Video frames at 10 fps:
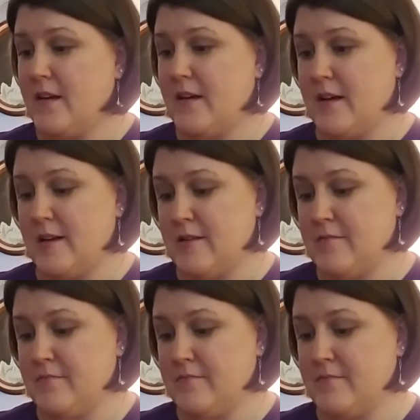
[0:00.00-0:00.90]

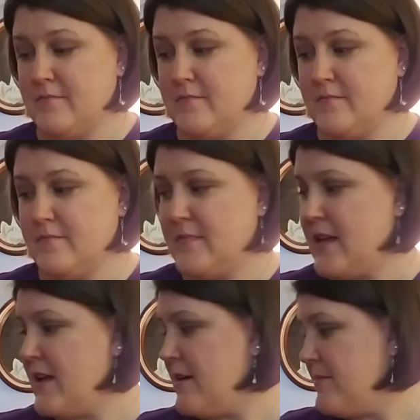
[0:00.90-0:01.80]

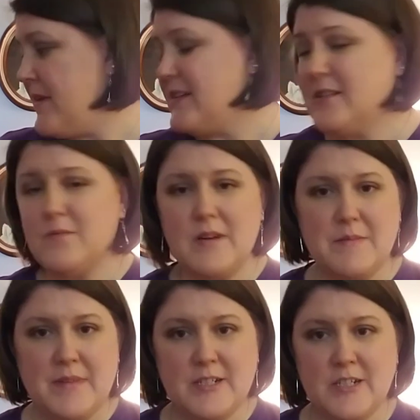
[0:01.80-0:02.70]
But I did want to
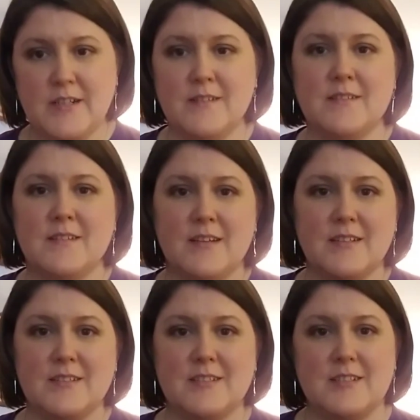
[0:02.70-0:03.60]
mention,
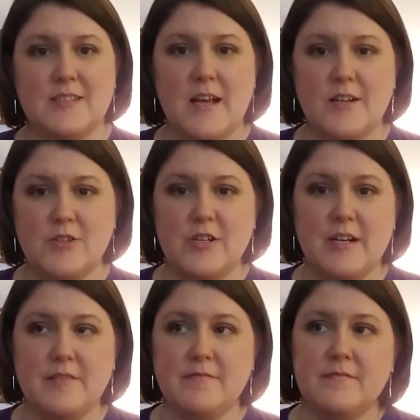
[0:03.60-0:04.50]
because
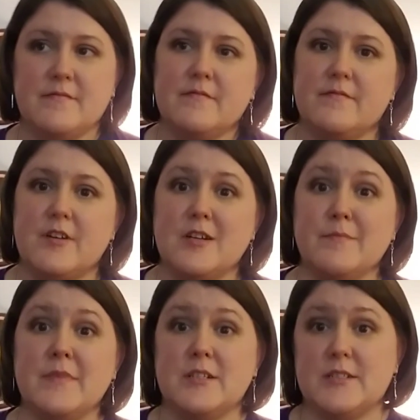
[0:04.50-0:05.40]
Sondra
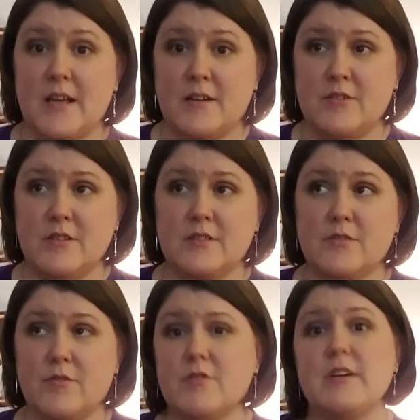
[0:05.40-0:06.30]
from Sondra's
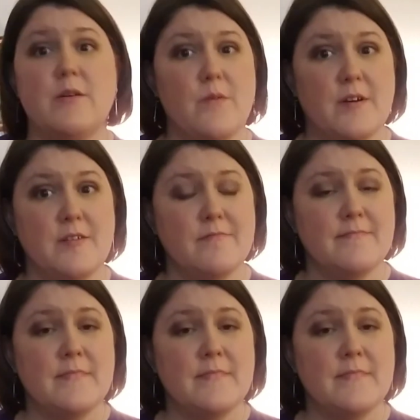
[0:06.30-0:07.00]
Crochet Corner,